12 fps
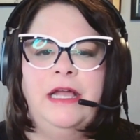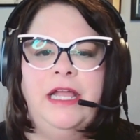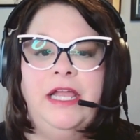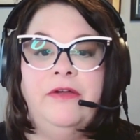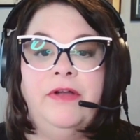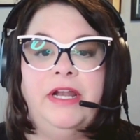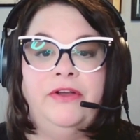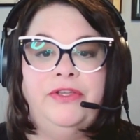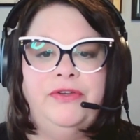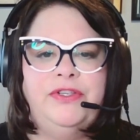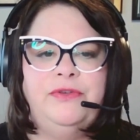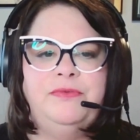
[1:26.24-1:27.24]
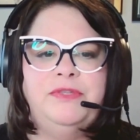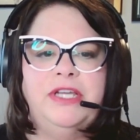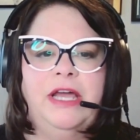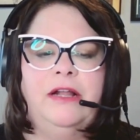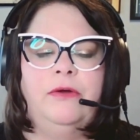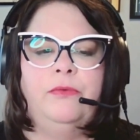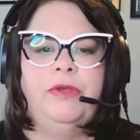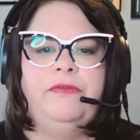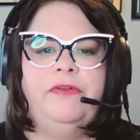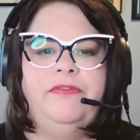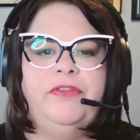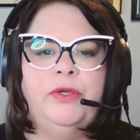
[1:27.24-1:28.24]
Here on our YouTube channel, we
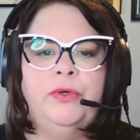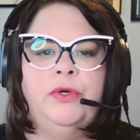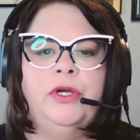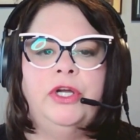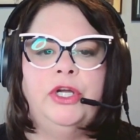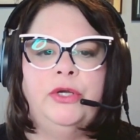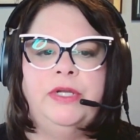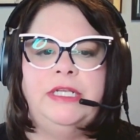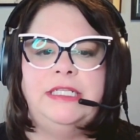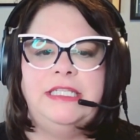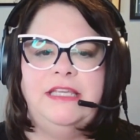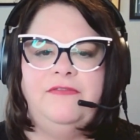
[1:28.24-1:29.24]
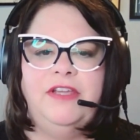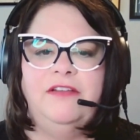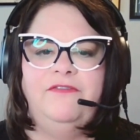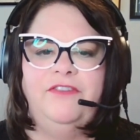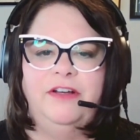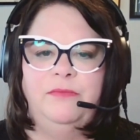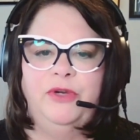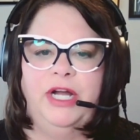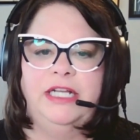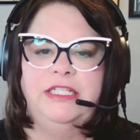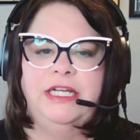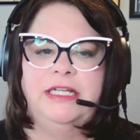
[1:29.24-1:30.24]
review current TV and film
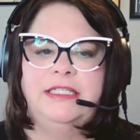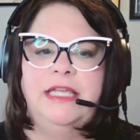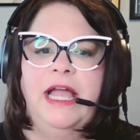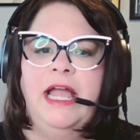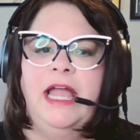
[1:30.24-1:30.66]
projects